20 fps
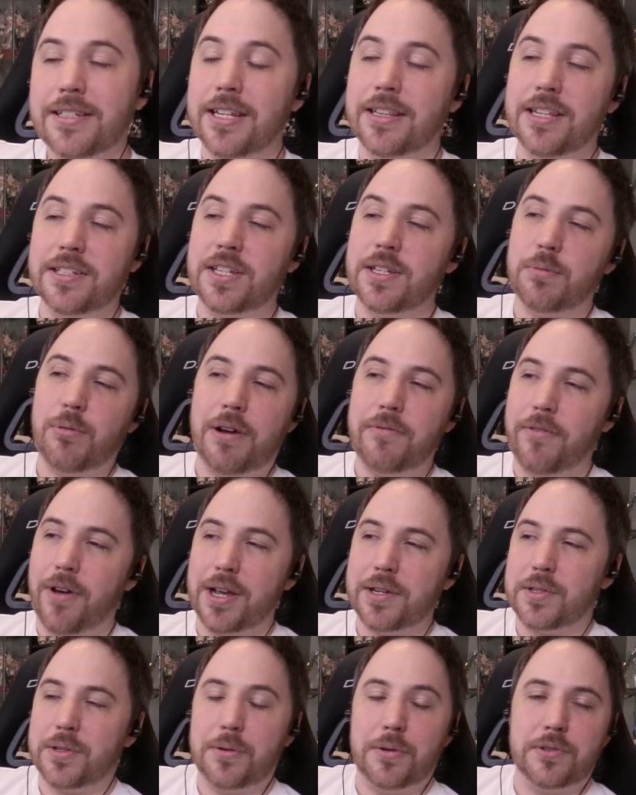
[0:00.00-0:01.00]
this is why
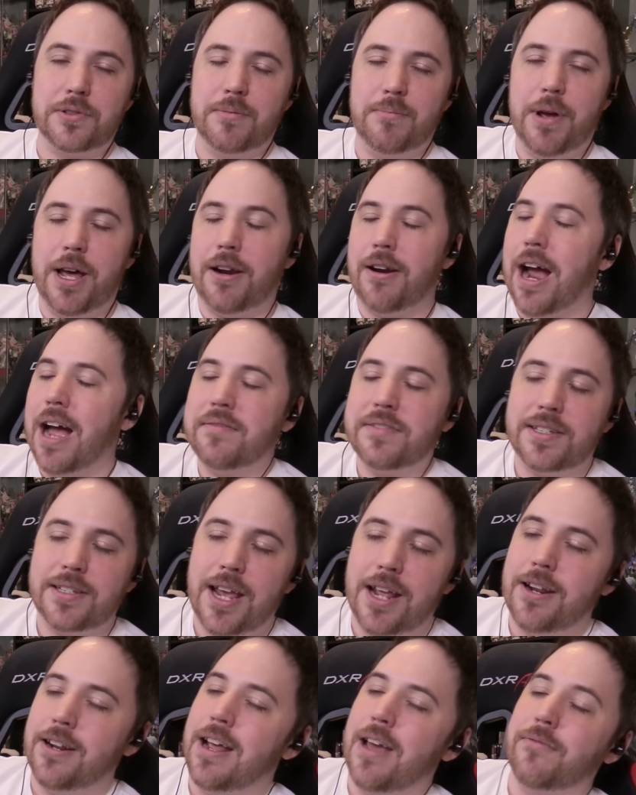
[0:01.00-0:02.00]
Fox Girls are better. I've
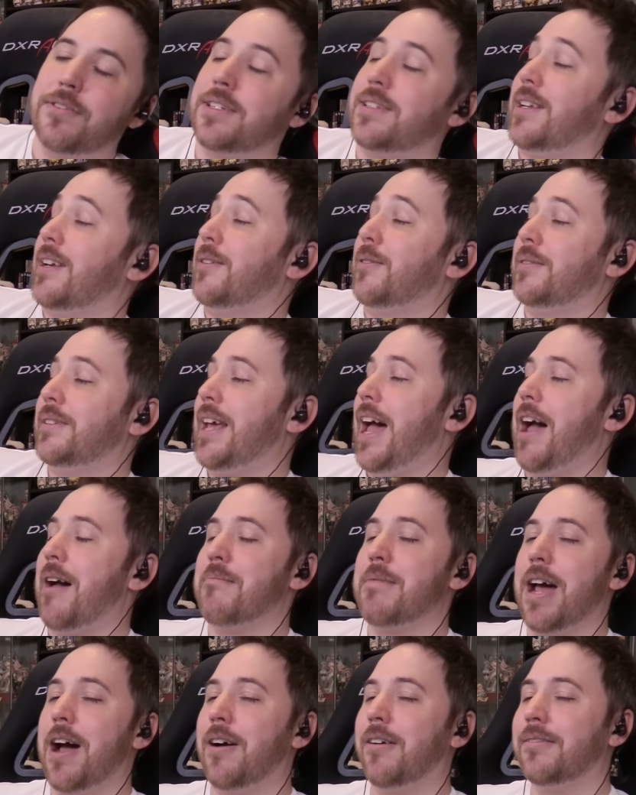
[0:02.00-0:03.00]
said it every single
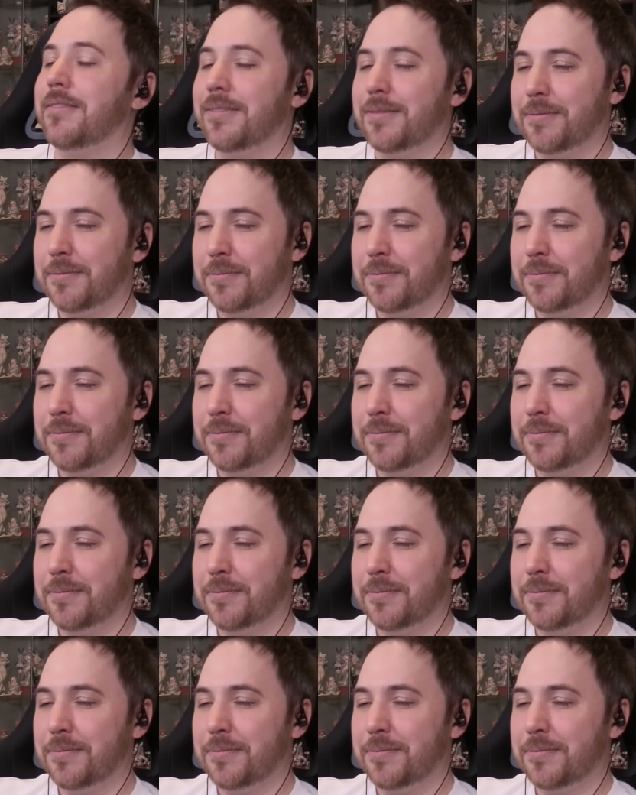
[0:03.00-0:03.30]
time now.